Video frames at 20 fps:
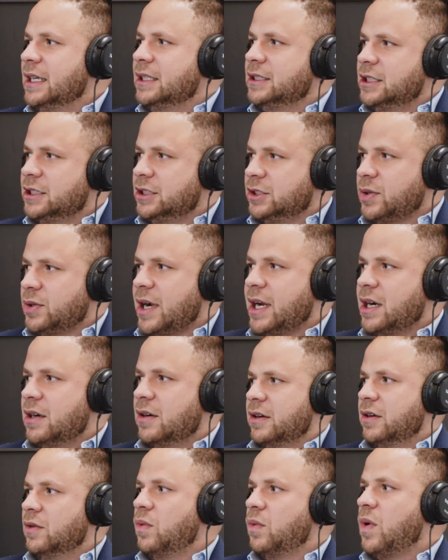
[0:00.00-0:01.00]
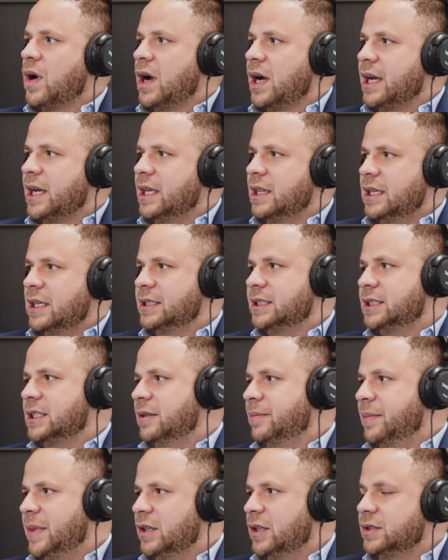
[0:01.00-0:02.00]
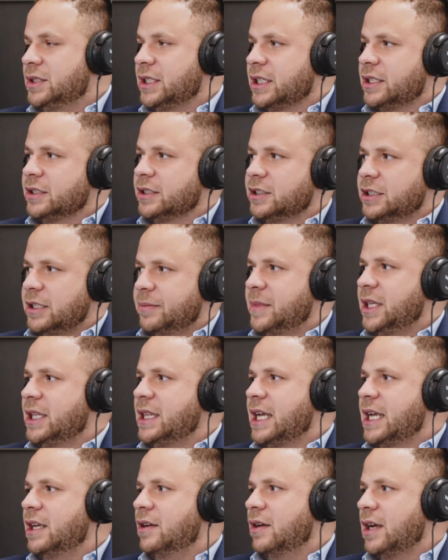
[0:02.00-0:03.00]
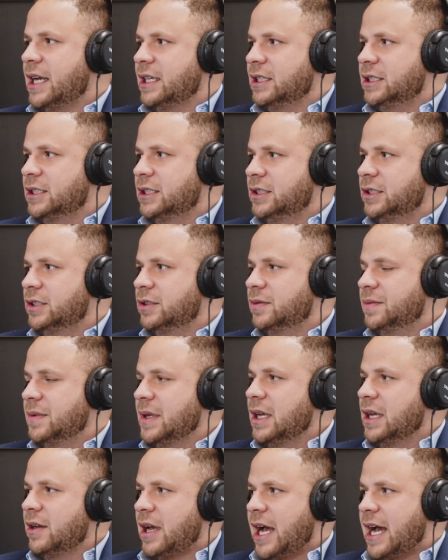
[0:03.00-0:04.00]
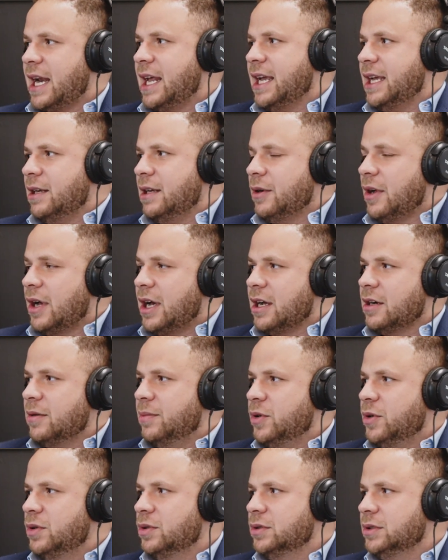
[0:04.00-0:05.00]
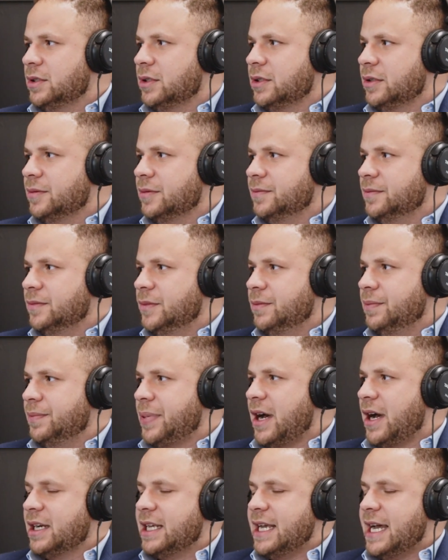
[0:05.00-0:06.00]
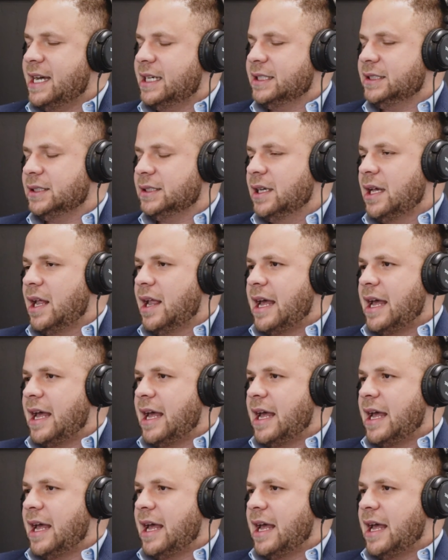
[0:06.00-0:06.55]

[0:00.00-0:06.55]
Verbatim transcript: Just try unwind, listen to music or something that you like to do. I like audibles or podcasts.